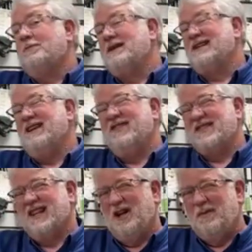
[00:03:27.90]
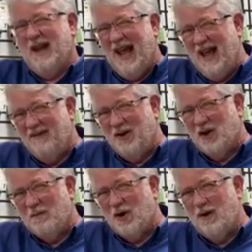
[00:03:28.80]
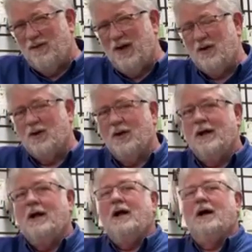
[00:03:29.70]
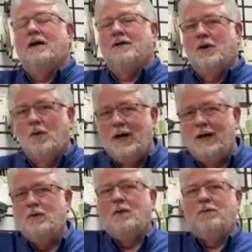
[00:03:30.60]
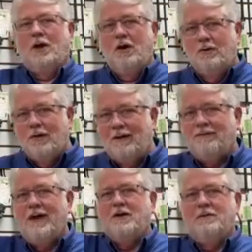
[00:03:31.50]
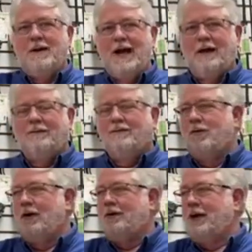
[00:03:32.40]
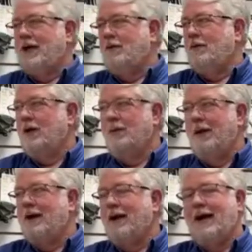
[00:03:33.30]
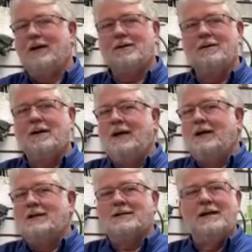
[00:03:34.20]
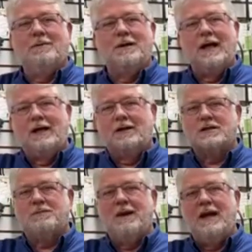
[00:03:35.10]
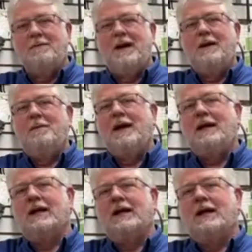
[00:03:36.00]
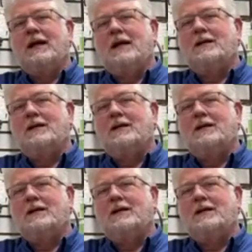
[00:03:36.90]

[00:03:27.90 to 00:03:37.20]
especially if it's a little bit heavier bird feeder, the wind will blow that feeder back and forth, and it will, no matter how stable that little spade may make it,